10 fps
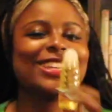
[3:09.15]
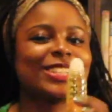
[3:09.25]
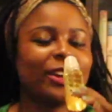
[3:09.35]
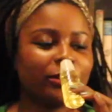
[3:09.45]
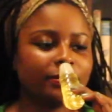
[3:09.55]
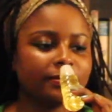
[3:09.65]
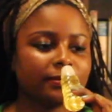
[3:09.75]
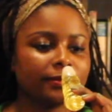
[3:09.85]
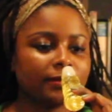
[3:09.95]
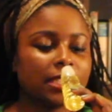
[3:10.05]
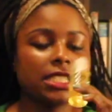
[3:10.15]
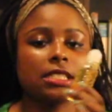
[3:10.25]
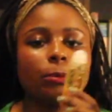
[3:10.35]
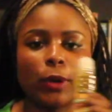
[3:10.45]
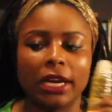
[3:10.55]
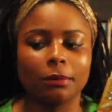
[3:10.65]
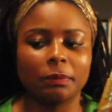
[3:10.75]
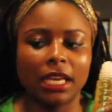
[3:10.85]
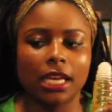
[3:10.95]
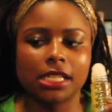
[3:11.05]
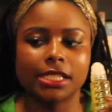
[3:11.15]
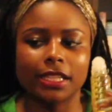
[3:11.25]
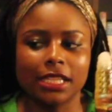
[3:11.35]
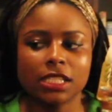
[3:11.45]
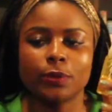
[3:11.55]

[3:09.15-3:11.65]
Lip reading: So this is important because this is